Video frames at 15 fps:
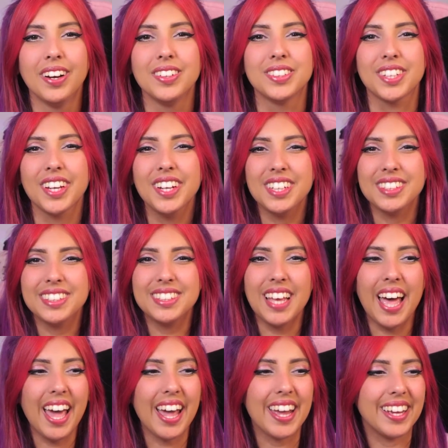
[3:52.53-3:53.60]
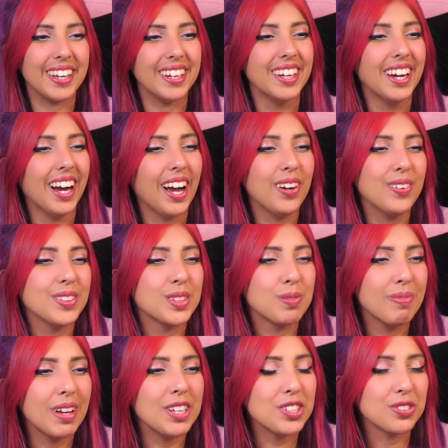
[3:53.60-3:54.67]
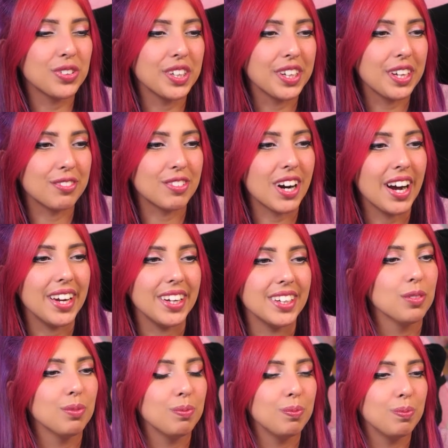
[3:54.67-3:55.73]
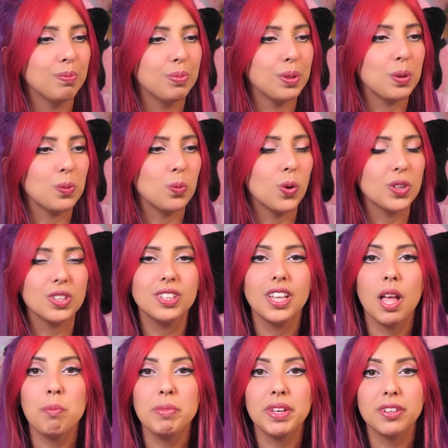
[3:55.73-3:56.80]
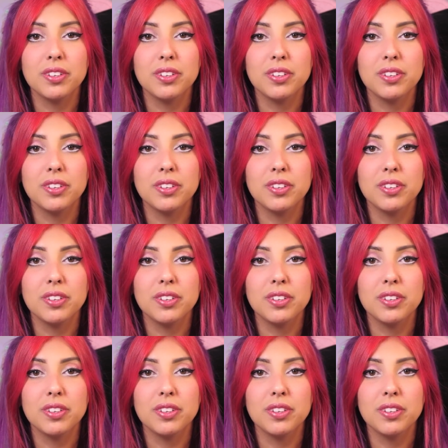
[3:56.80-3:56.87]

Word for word: I was gonna say, I was measuring it right but it wouldn't let me